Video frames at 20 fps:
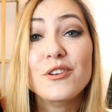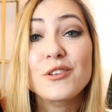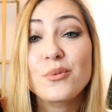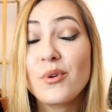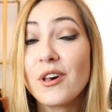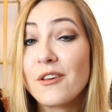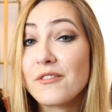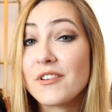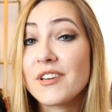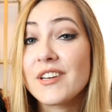
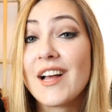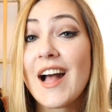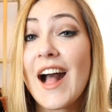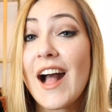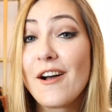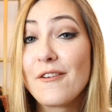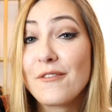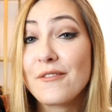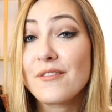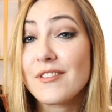
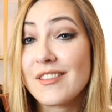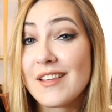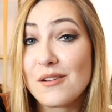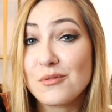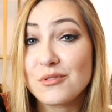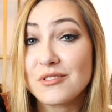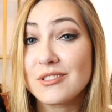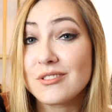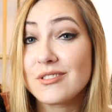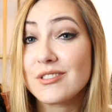
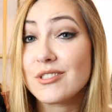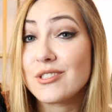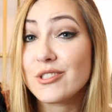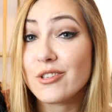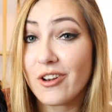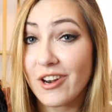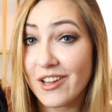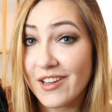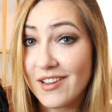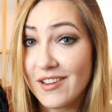
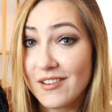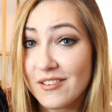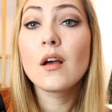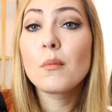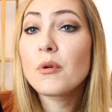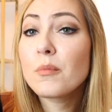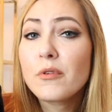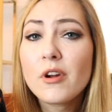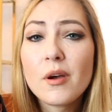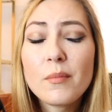$12,500,
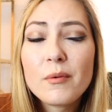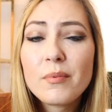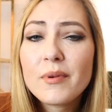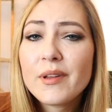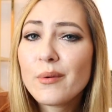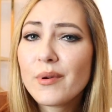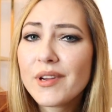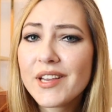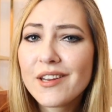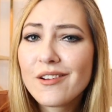but probably
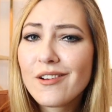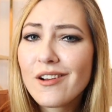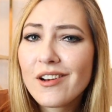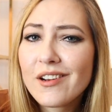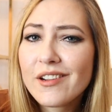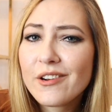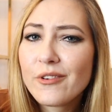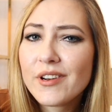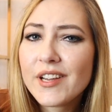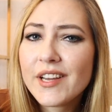we can all
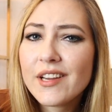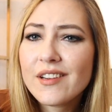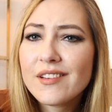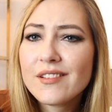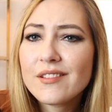agree